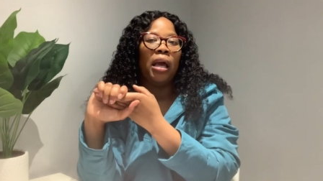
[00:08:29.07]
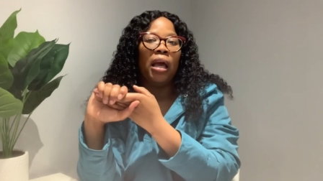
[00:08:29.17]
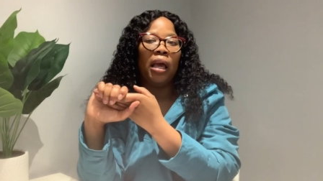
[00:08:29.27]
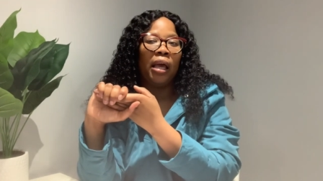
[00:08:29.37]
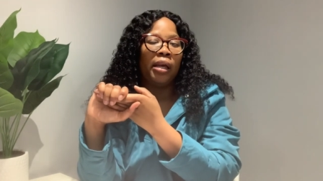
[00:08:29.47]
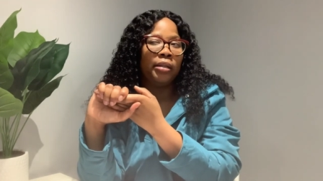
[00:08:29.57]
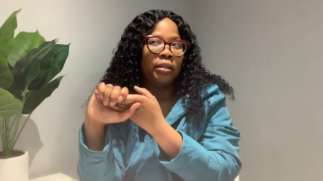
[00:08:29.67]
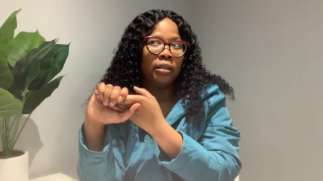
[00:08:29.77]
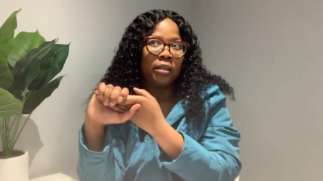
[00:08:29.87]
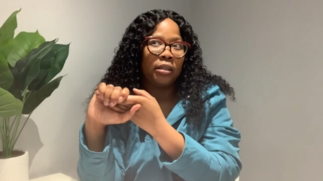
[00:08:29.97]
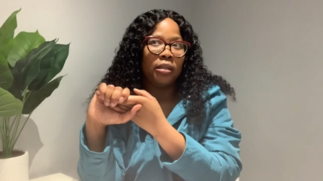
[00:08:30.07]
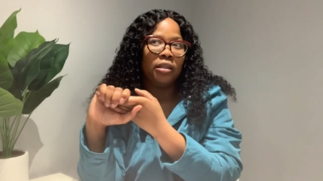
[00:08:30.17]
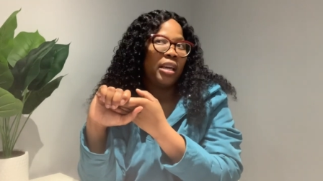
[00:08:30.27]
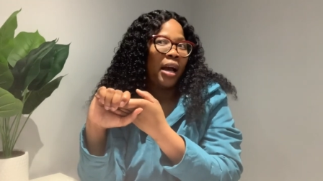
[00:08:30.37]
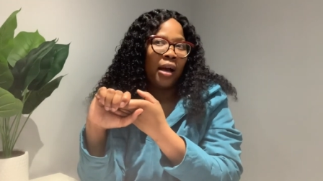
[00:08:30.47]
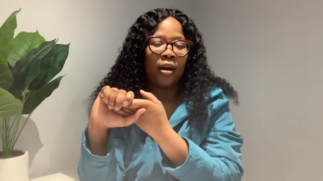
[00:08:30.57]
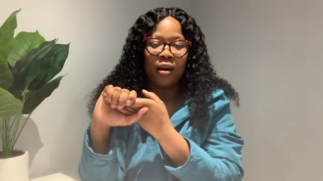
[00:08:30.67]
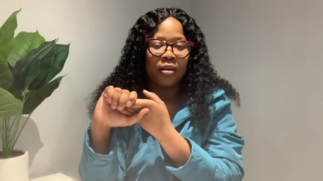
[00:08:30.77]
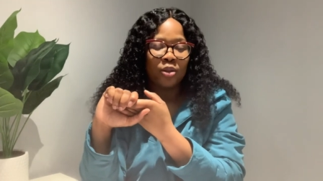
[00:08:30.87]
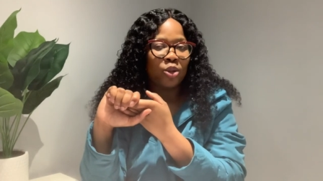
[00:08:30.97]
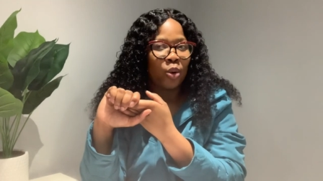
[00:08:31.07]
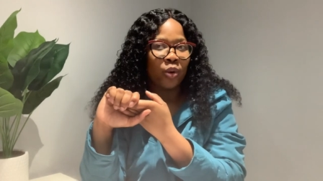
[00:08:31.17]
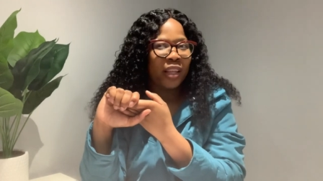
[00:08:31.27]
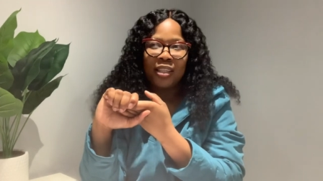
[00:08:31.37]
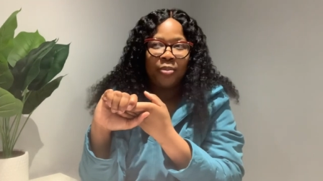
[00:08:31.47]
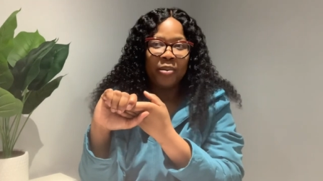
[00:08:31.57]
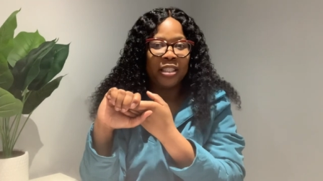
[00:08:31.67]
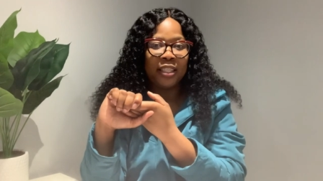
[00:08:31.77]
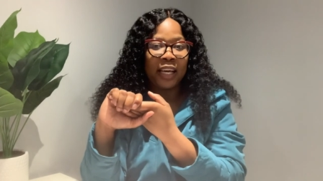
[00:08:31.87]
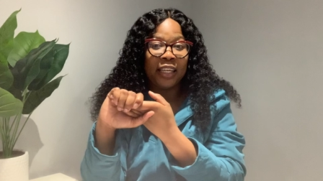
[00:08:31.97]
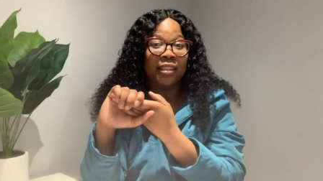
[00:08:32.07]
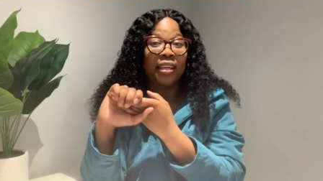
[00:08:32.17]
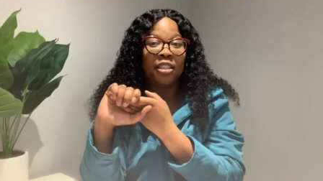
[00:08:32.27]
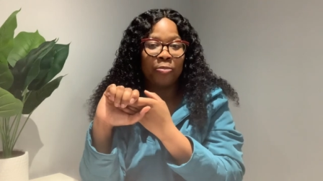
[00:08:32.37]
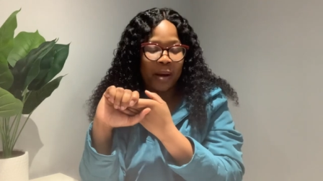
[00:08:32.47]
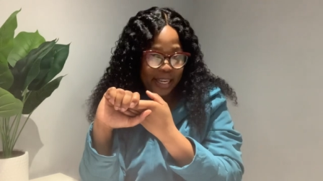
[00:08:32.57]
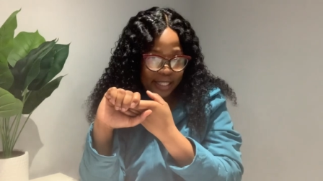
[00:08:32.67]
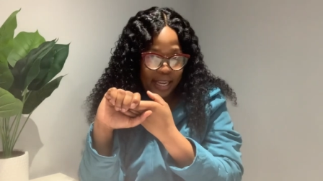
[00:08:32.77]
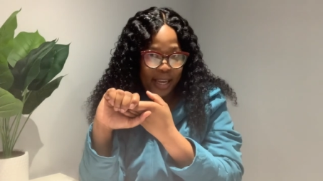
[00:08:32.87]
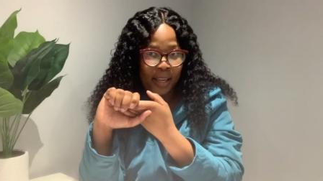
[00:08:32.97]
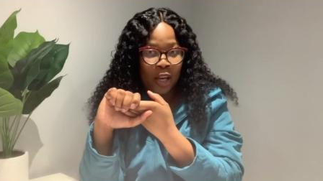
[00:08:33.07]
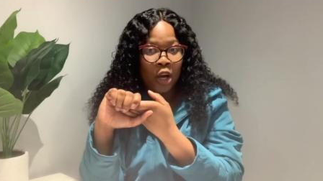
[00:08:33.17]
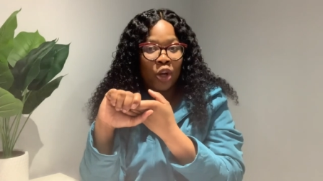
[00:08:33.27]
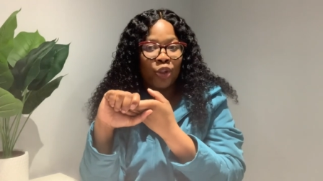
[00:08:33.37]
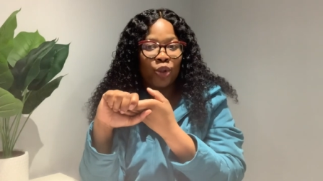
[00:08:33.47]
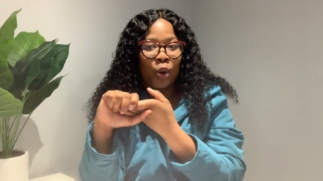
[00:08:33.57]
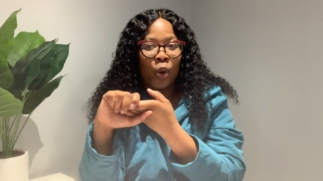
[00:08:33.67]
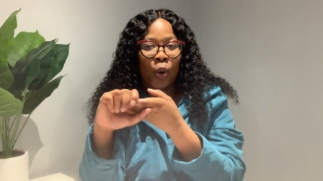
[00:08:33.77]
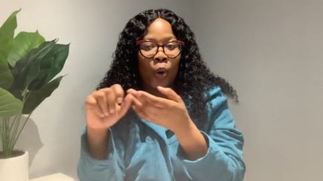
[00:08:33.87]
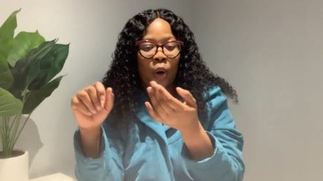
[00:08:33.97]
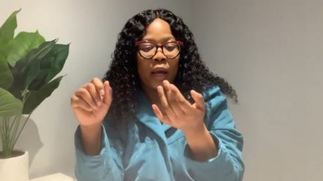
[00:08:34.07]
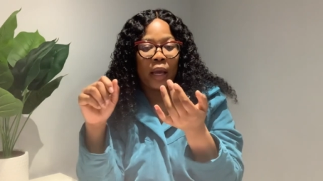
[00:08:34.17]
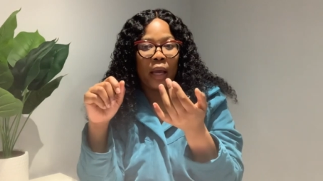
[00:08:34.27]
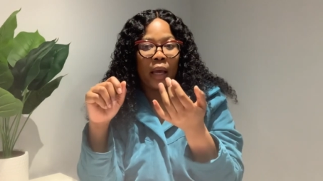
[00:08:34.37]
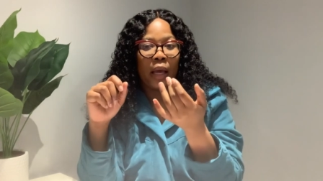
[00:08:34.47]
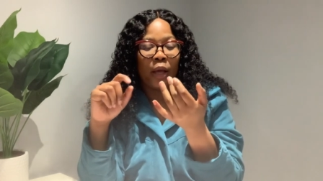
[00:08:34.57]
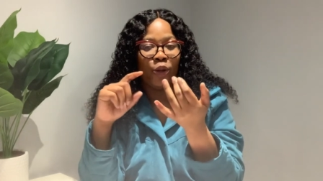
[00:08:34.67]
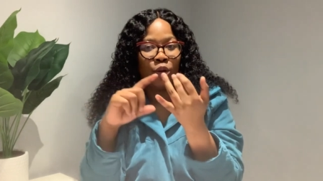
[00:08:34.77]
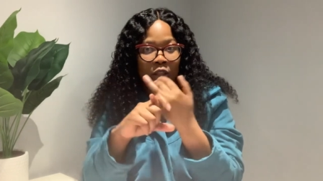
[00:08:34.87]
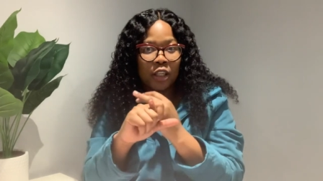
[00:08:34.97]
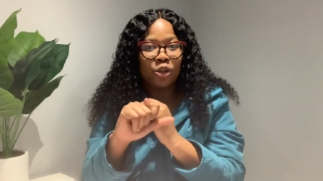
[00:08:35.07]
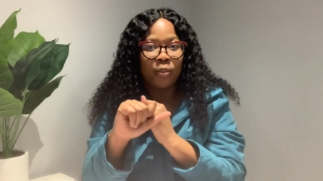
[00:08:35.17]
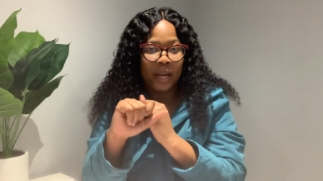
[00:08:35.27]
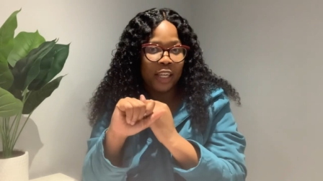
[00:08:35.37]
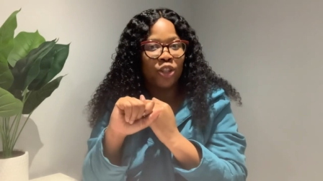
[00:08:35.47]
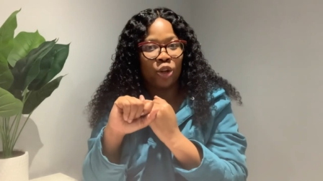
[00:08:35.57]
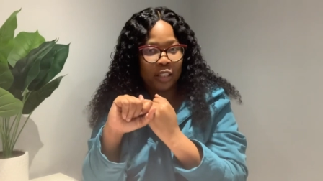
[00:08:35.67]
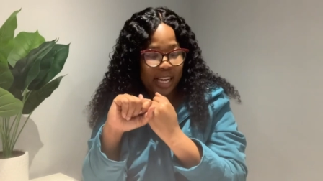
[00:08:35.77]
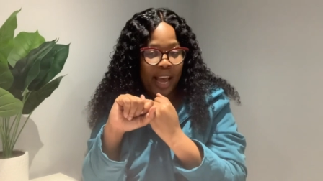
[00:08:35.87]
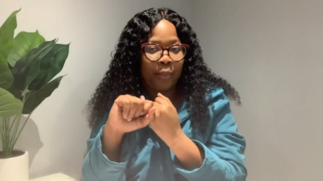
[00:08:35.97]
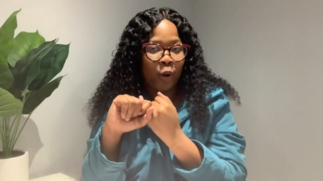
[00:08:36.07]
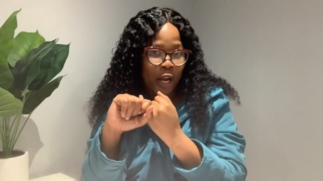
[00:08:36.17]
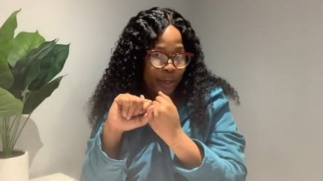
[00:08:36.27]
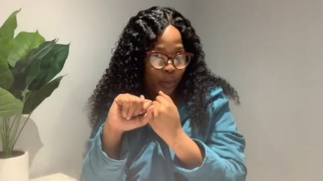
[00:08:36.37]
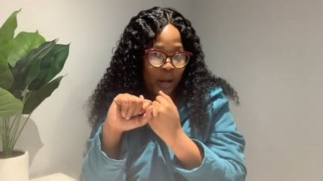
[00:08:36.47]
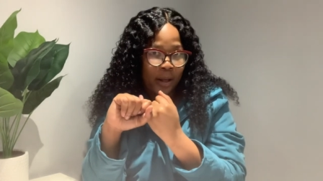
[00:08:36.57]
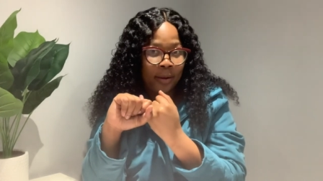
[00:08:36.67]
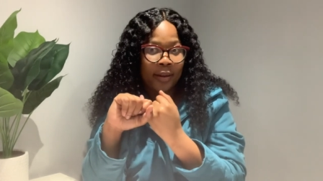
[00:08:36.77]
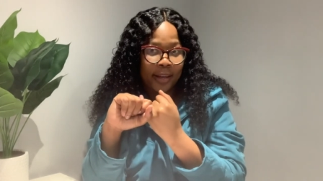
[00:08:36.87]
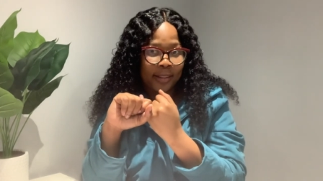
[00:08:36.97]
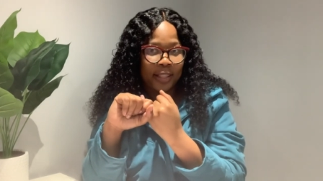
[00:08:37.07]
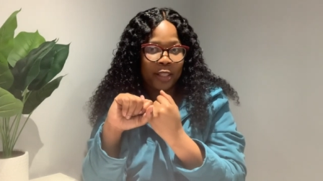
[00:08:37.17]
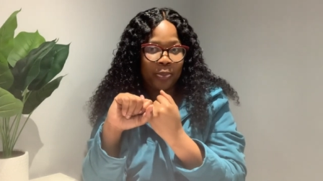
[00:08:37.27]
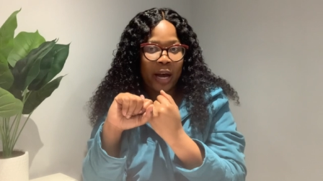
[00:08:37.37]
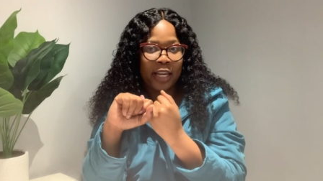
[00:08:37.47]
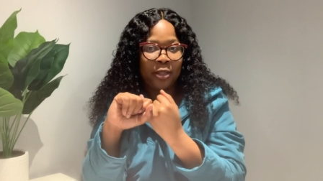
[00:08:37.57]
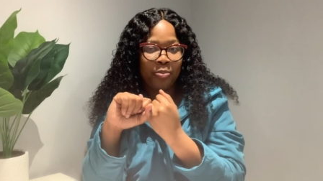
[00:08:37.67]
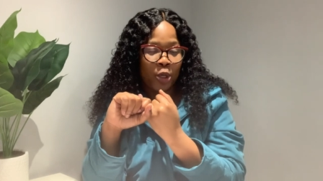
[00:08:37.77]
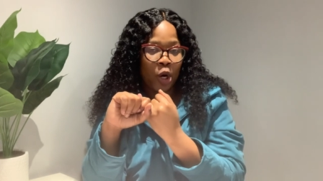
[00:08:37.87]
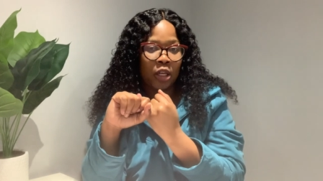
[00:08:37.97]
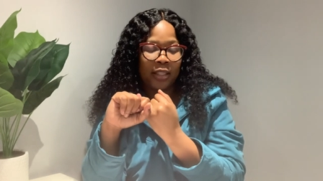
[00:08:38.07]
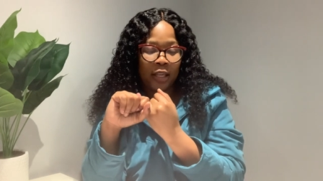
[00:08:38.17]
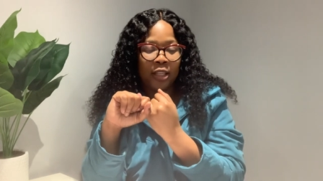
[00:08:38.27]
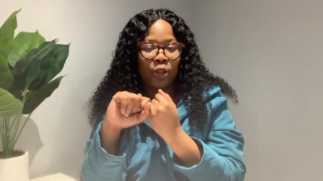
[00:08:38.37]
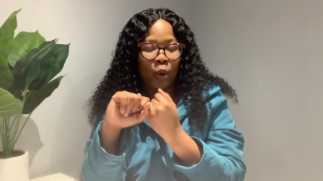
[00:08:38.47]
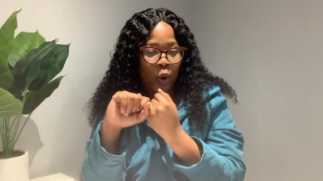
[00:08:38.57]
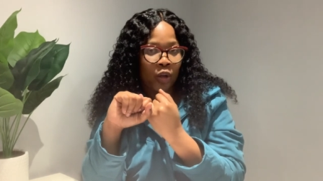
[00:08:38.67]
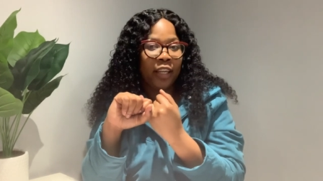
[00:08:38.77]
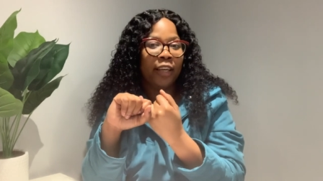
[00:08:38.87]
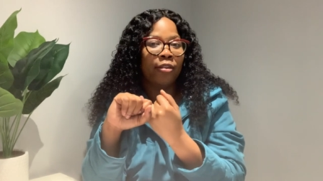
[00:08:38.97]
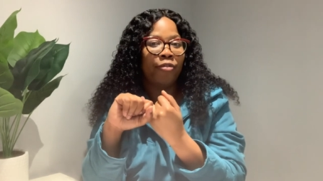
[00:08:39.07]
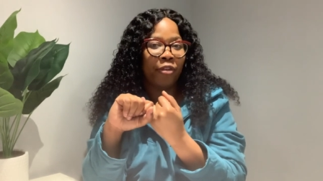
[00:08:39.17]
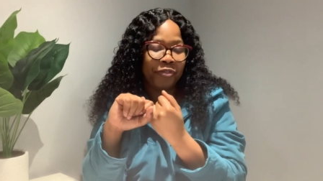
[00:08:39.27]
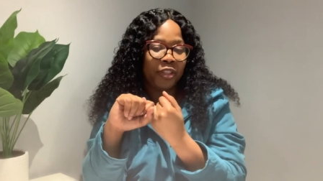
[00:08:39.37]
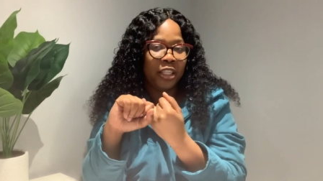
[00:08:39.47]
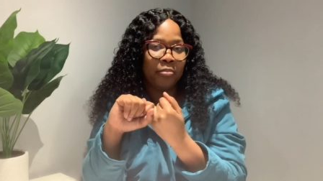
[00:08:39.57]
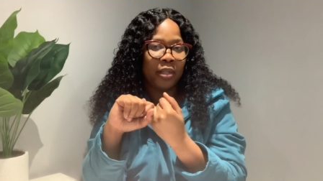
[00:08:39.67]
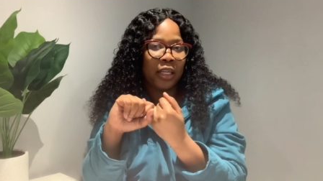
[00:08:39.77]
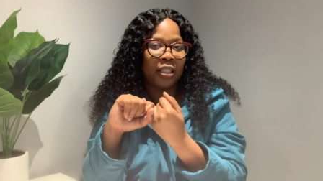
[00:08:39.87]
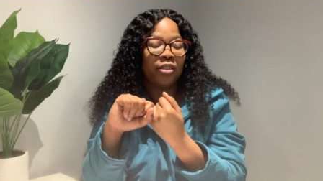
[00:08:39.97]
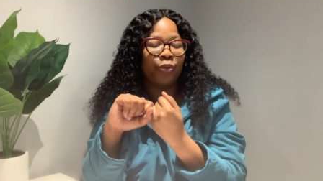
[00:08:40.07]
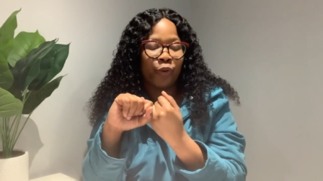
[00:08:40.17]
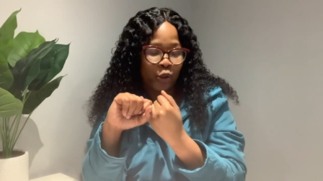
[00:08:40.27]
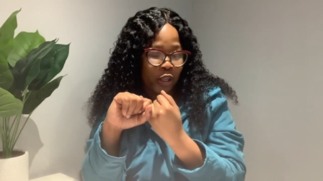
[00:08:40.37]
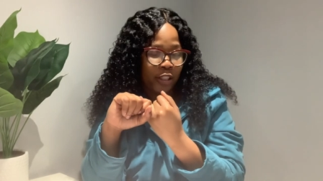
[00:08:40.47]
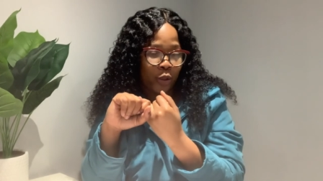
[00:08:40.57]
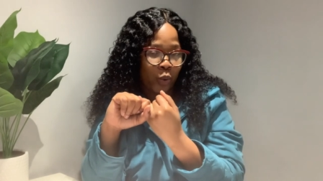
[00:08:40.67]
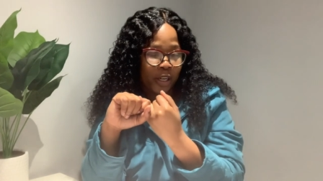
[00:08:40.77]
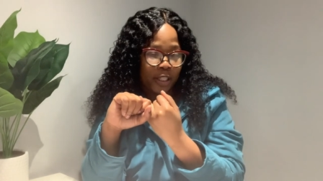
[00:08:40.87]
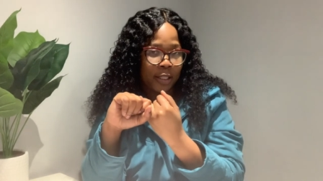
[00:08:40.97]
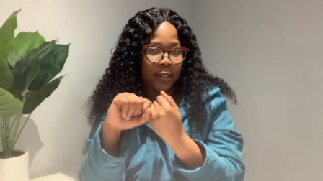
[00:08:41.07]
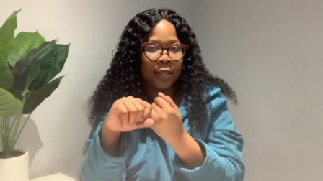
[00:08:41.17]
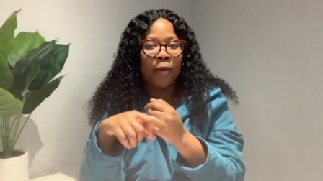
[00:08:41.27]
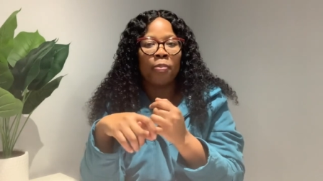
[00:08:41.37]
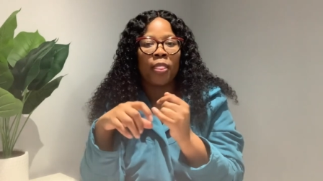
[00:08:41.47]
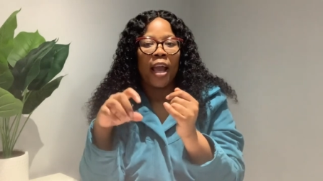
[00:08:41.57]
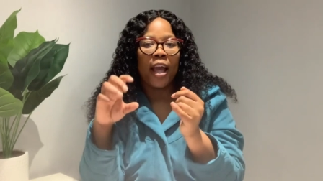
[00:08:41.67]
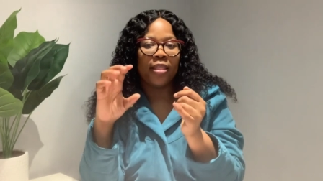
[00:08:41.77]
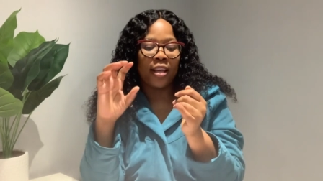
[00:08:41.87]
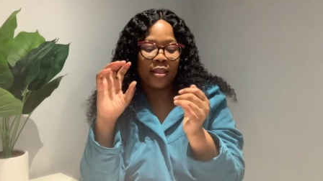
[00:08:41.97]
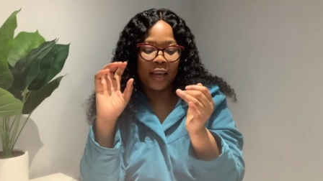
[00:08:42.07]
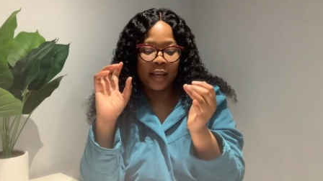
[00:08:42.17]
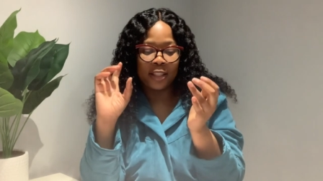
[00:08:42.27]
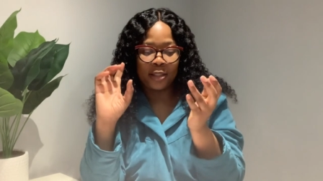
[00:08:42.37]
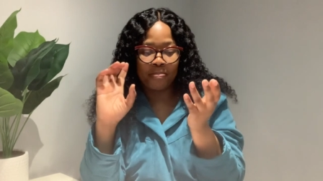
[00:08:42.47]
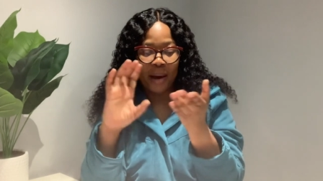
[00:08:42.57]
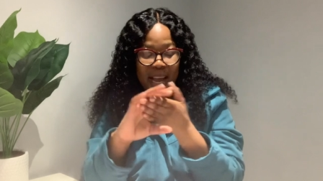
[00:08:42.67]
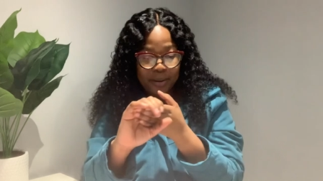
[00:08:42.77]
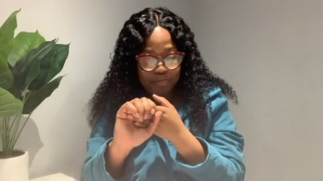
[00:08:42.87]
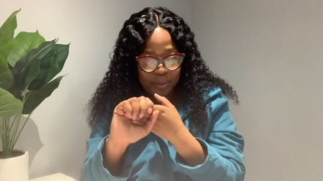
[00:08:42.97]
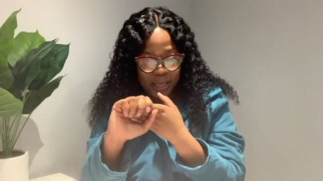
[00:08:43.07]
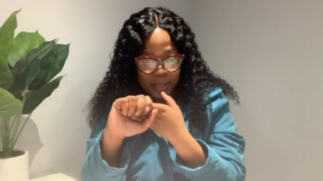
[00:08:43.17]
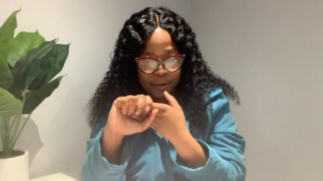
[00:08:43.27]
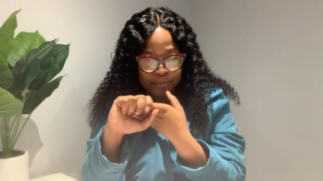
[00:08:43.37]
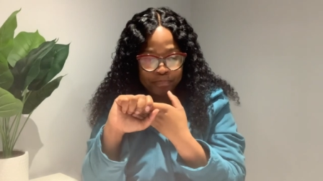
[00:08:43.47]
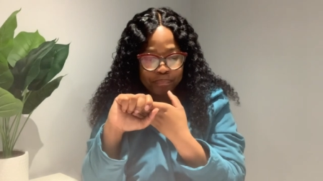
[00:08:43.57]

and yeah so that's basically that's part a so you need to manage your time quite well in this part because it's only 15 minutes for 20 questions and then there is part b